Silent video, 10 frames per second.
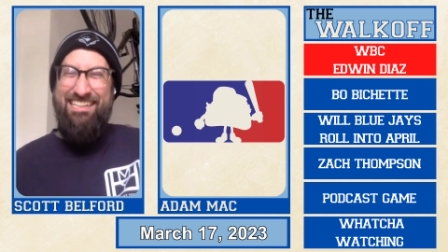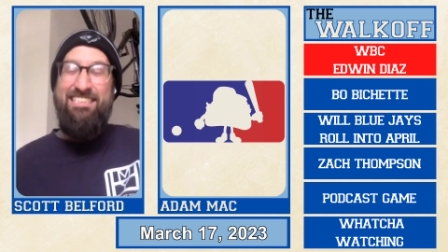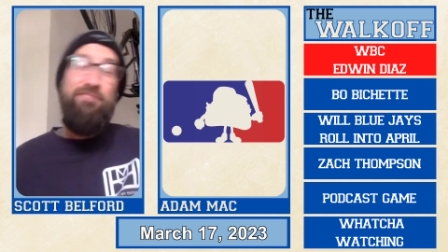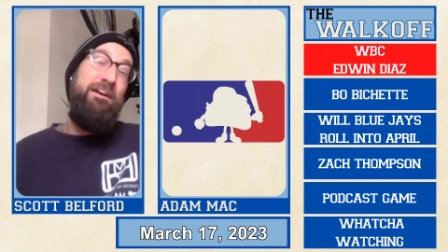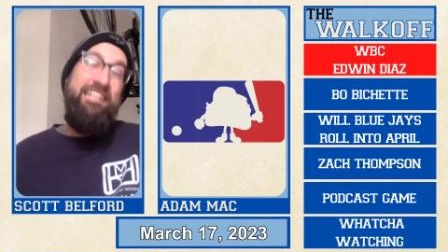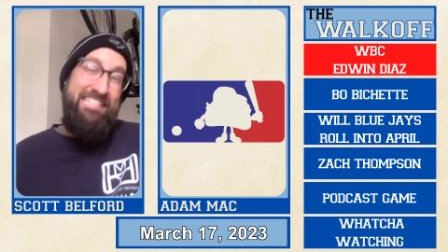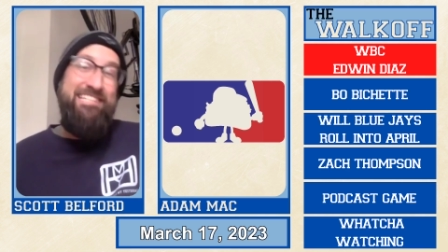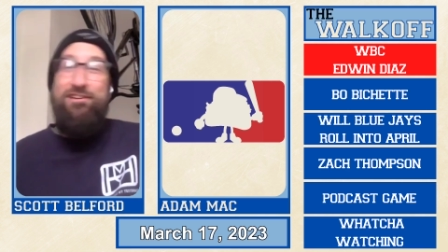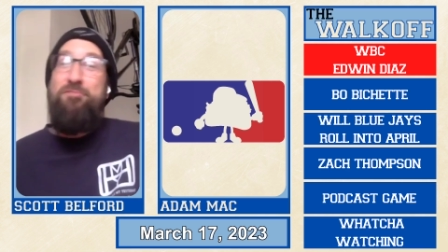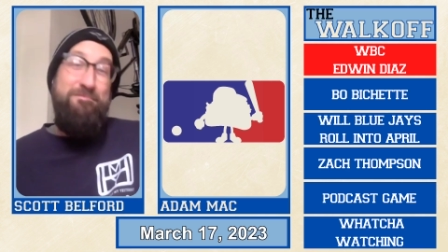it's a very
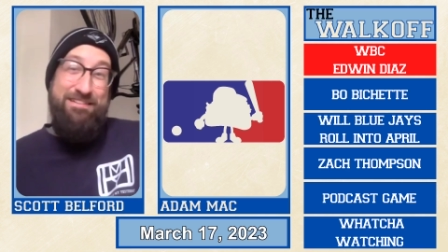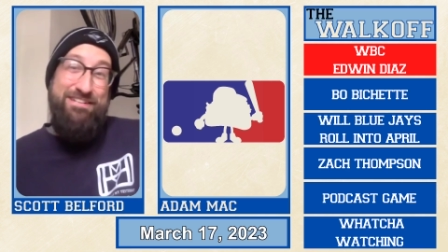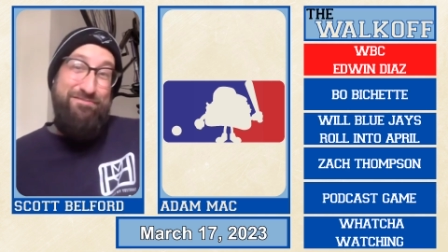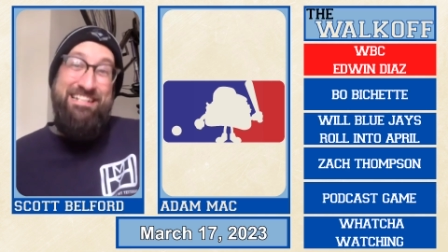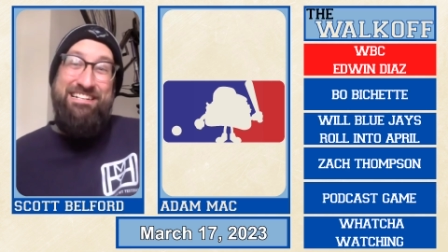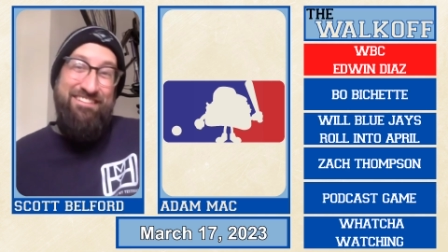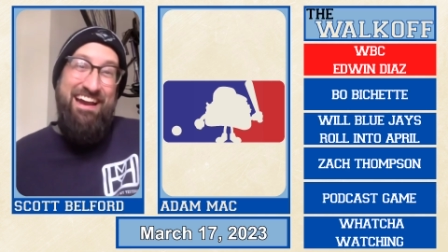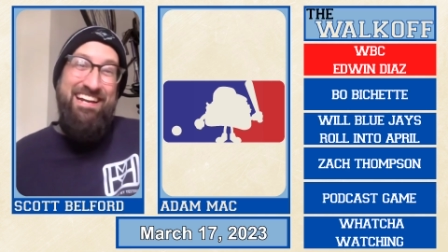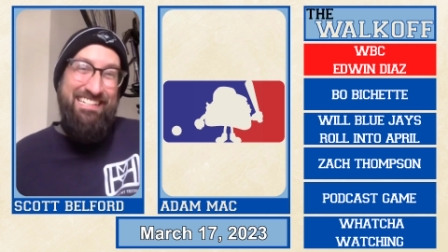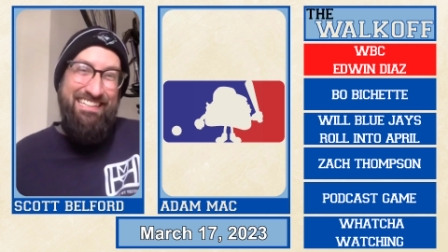Keith Olbermann tweet,
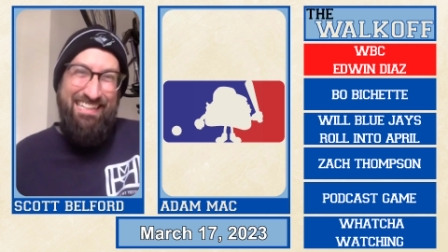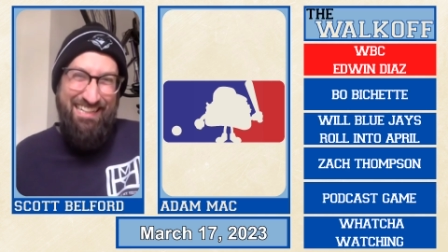right?